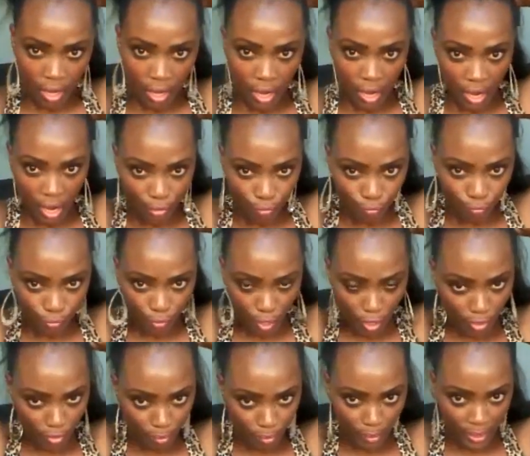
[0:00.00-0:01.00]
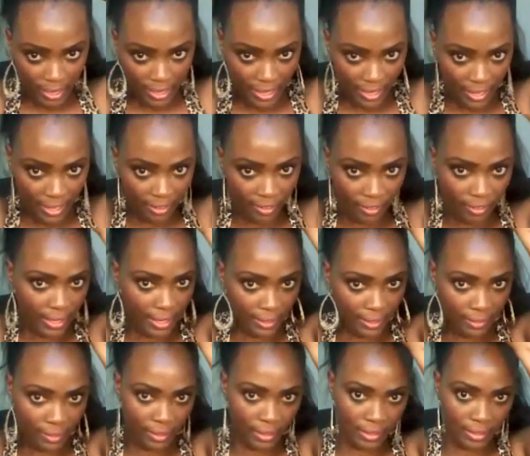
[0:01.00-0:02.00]
around my hair like
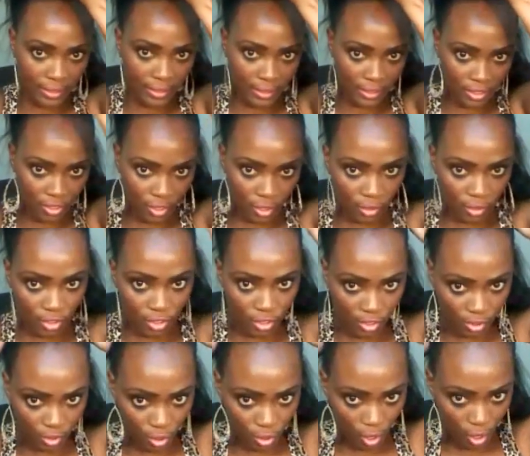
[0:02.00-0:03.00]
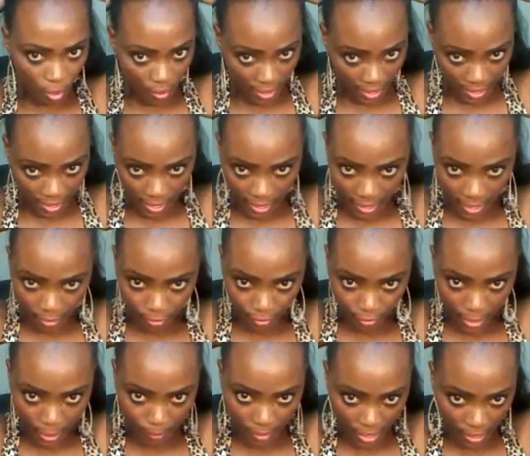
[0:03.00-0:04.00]
this. So just go ahead and
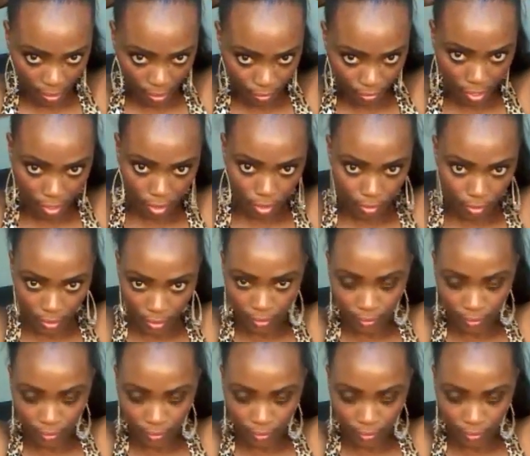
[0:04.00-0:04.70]
wrap that around.